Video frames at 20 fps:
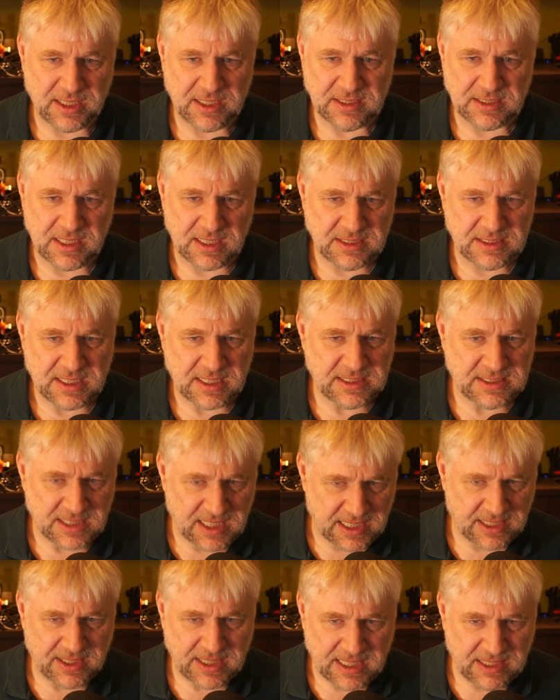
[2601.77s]
It, it, it's
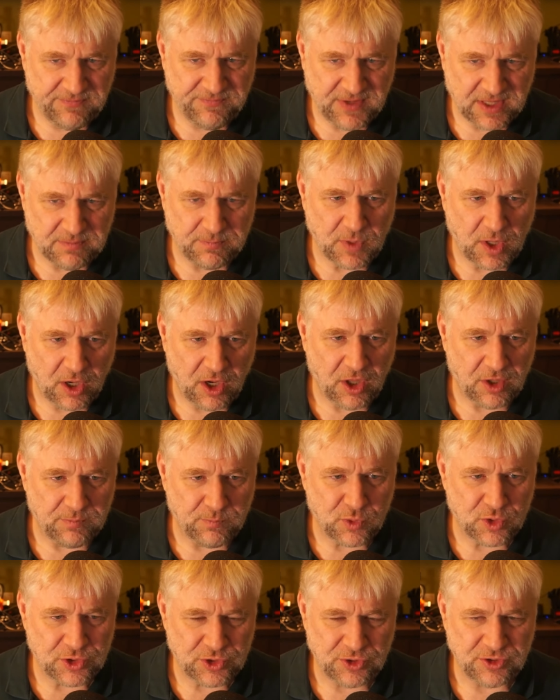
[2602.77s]
like it felt a lot
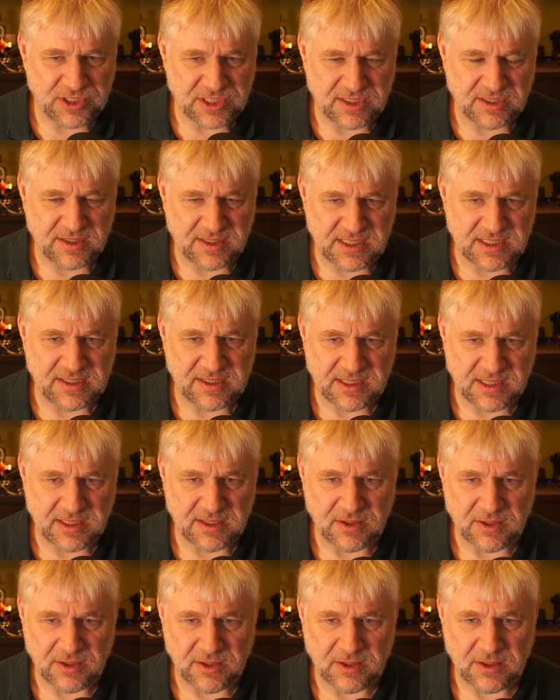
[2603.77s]
more too
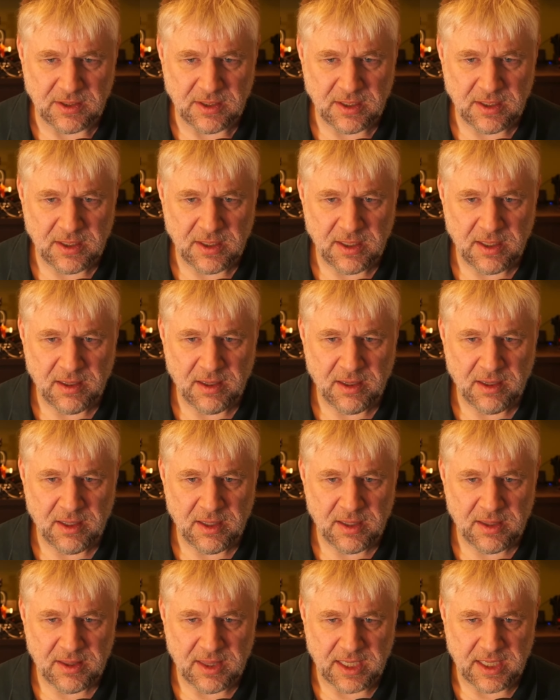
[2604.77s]
statistical
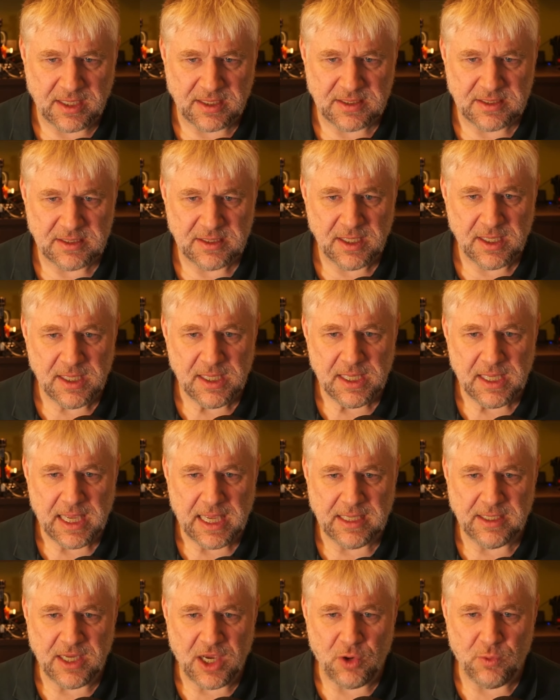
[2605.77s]
things.
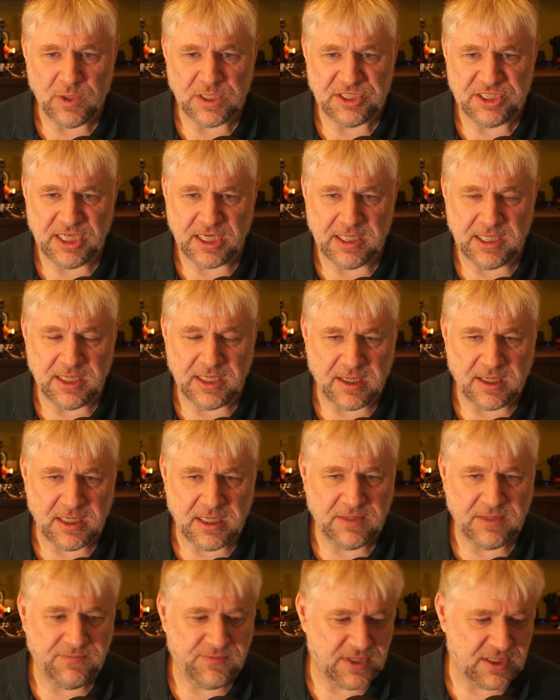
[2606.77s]
And now with Gen AI,
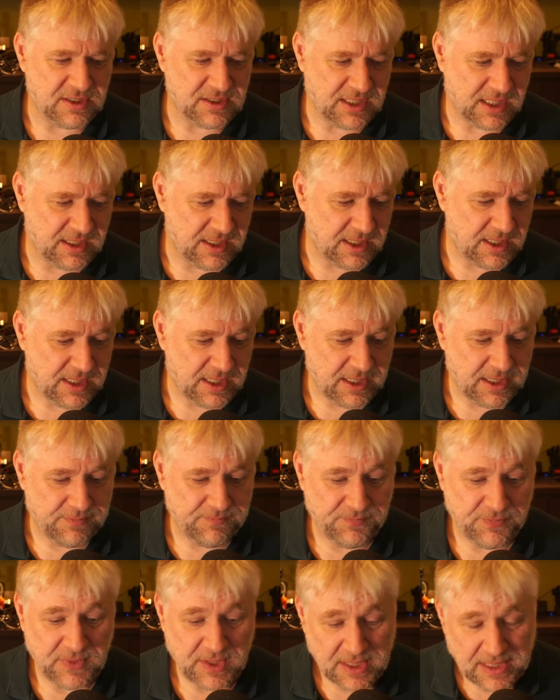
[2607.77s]
it feels like
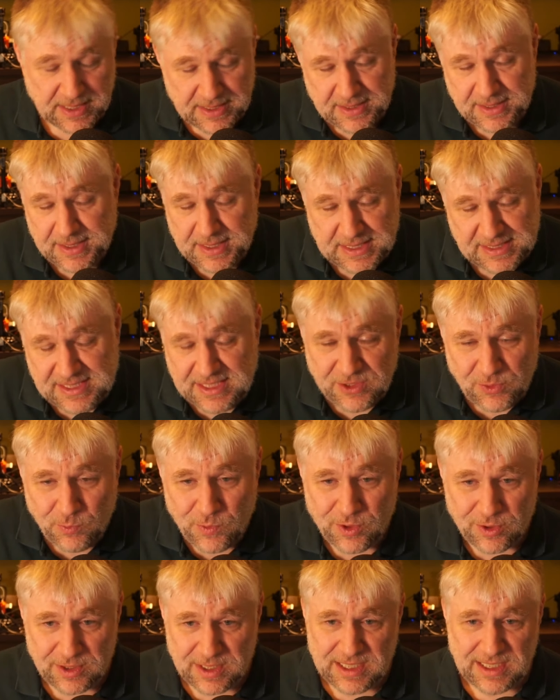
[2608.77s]
it's in the
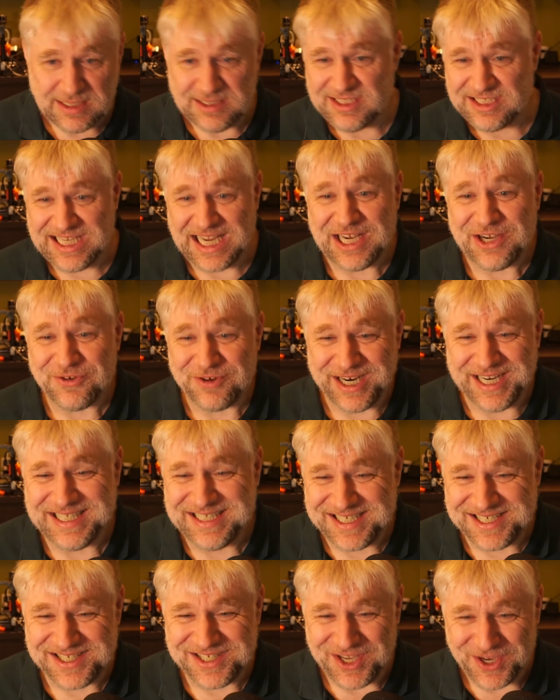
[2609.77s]
word. It generates
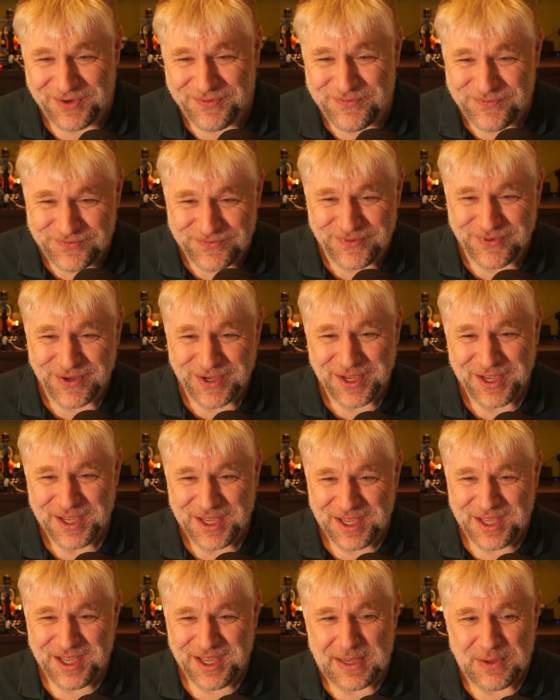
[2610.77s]
stuff
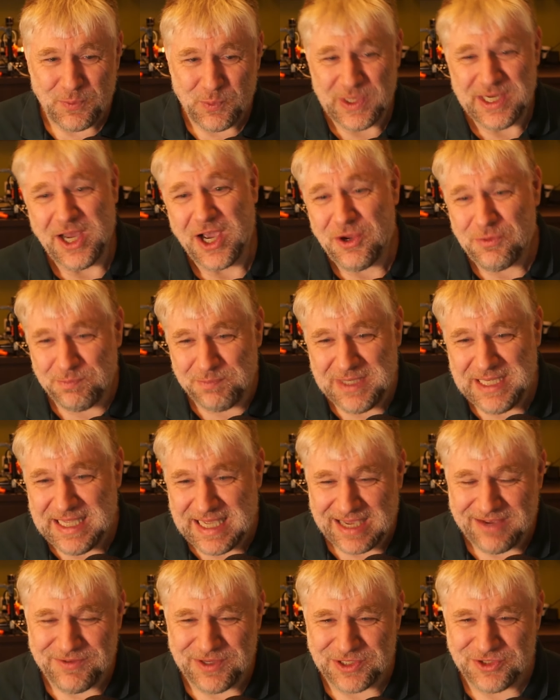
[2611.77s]
without me
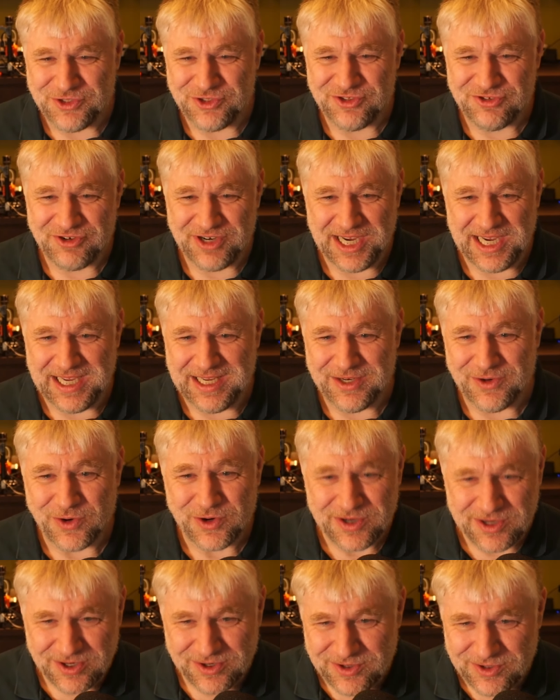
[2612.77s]
having to train
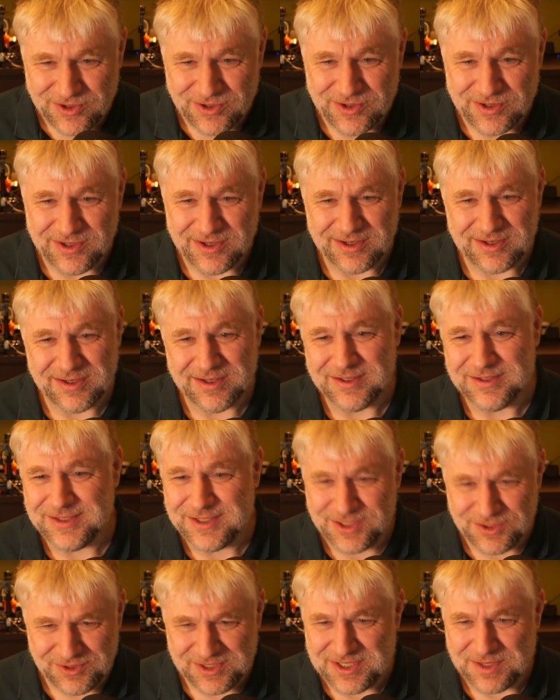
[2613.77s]
or code or
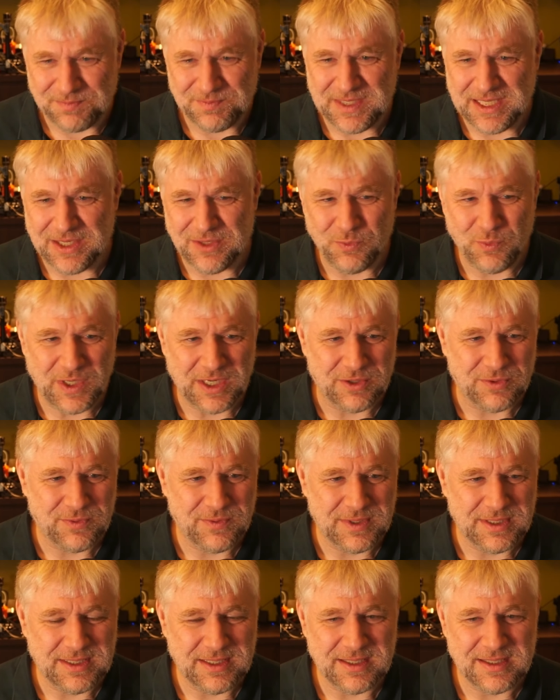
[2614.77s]
do something weird
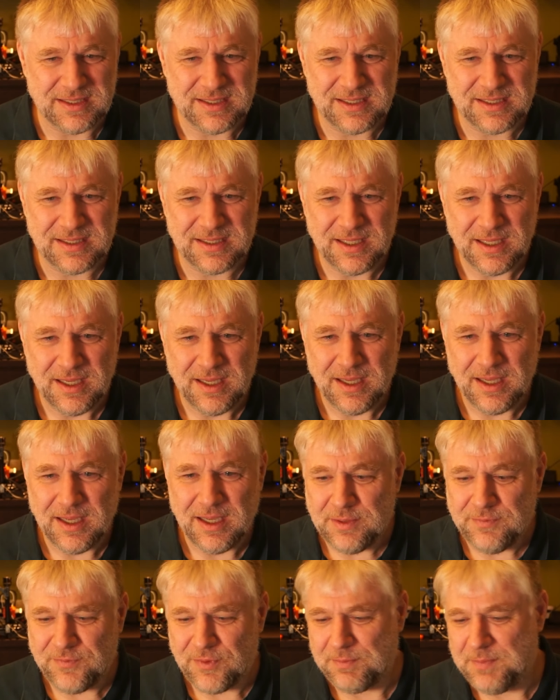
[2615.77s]
with this.
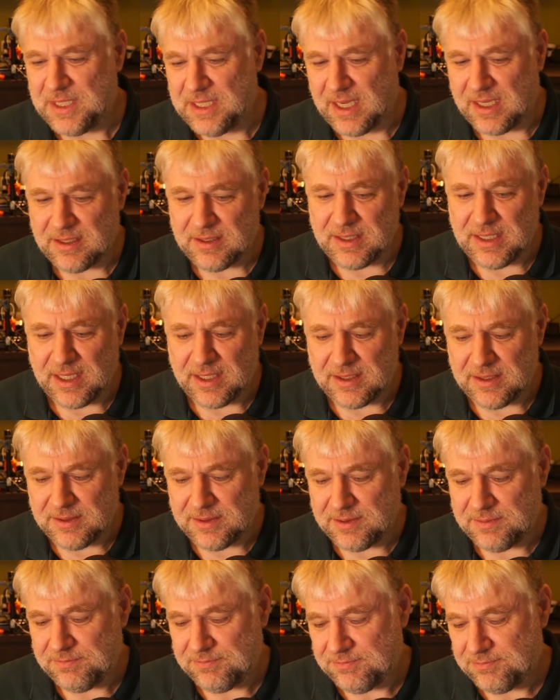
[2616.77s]
For me, that that
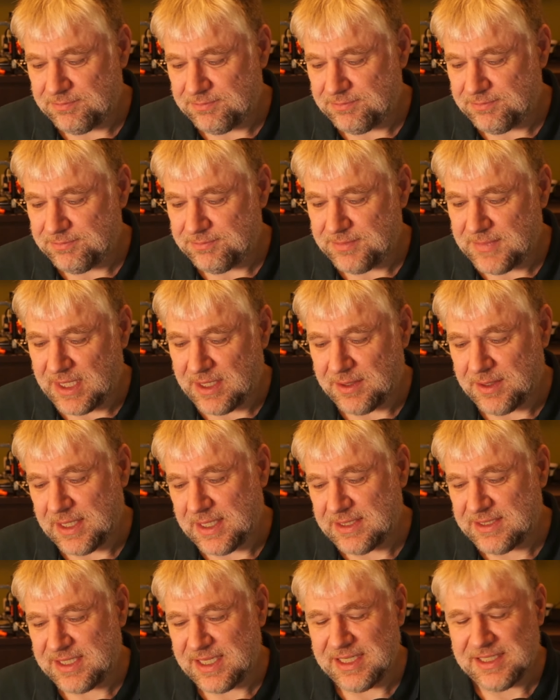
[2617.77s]
yeah,
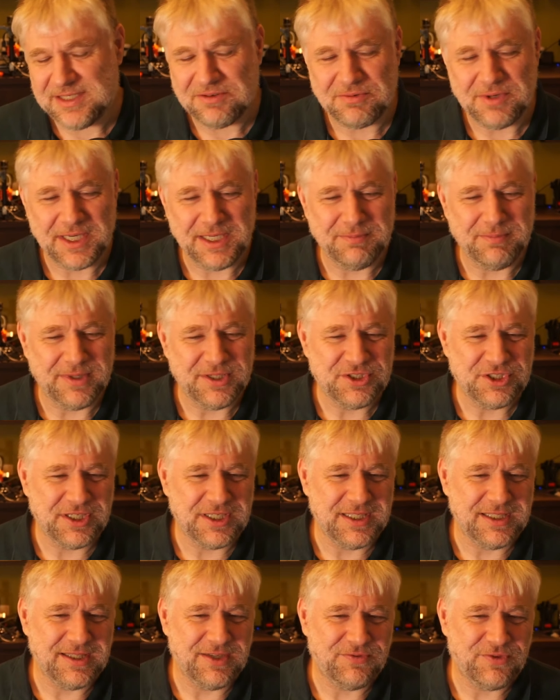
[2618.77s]
it's it's a really big
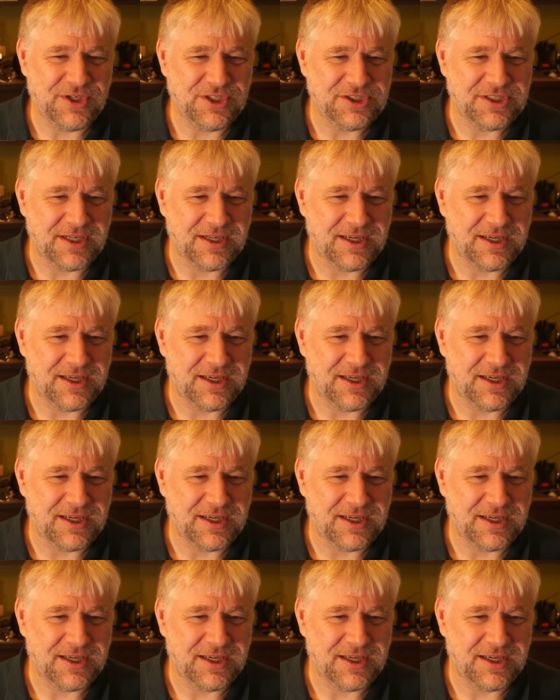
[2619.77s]
definition.